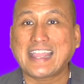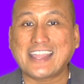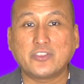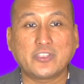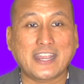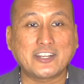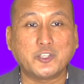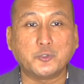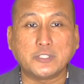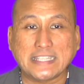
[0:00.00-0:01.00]
and their
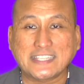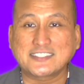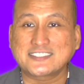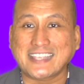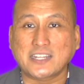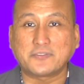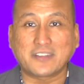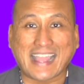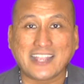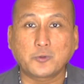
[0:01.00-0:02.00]
unique set of
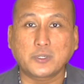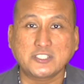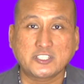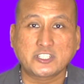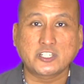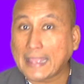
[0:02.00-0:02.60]
language.